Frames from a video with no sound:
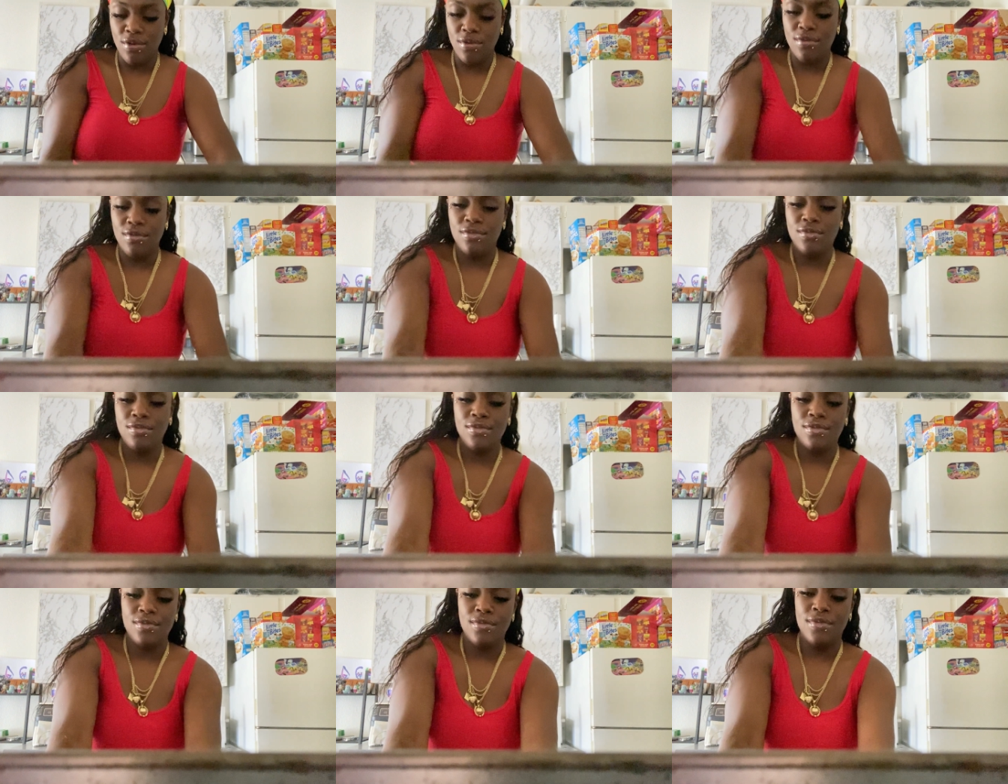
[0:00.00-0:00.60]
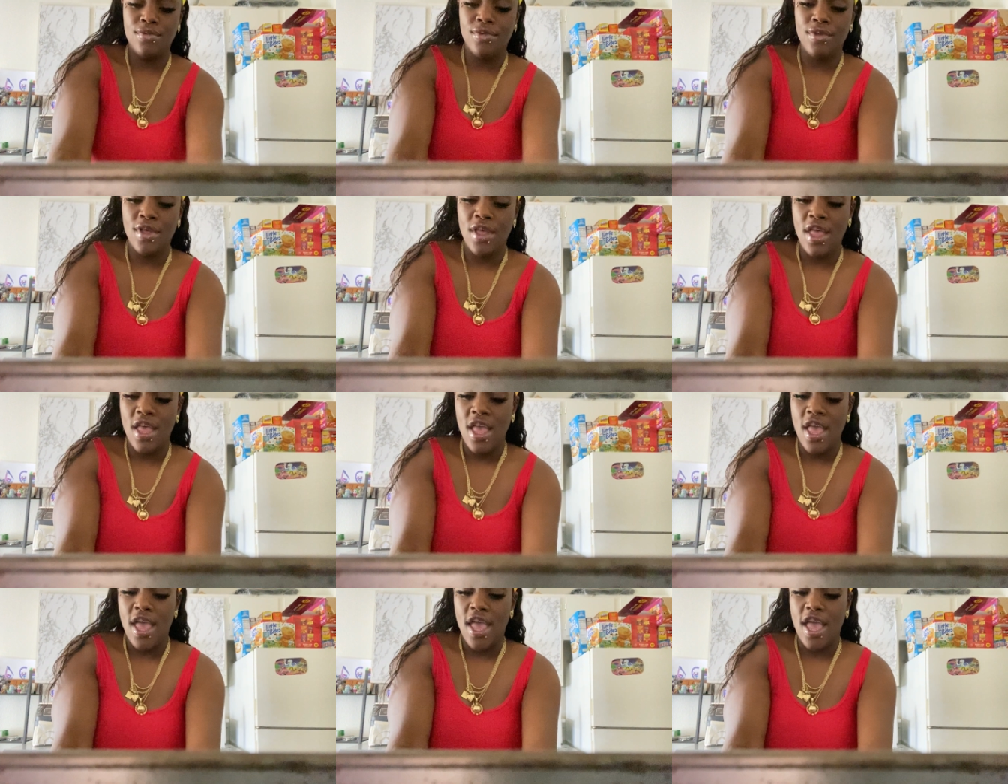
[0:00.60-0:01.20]

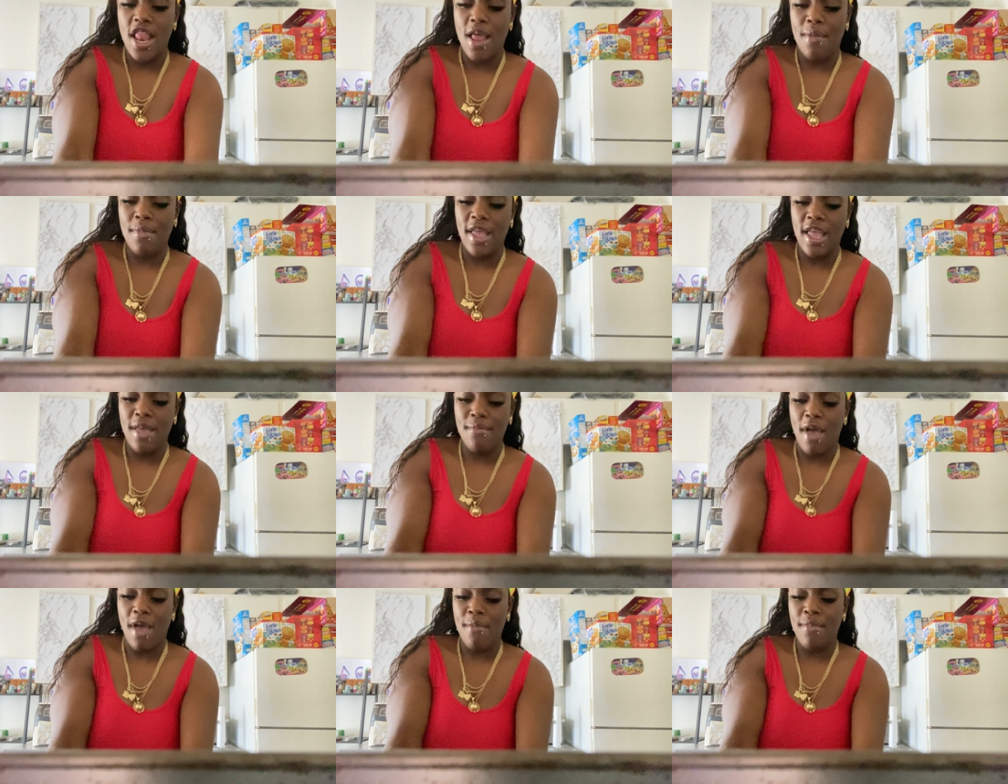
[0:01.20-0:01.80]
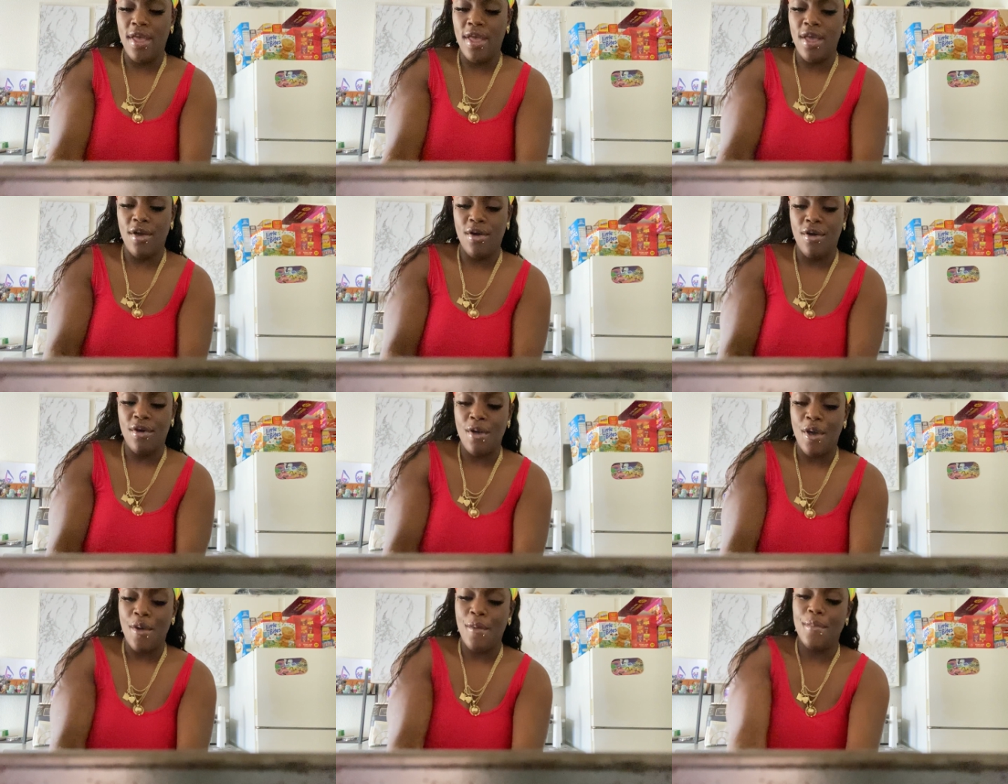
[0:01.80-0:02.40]
and I'm gonna eat my meal.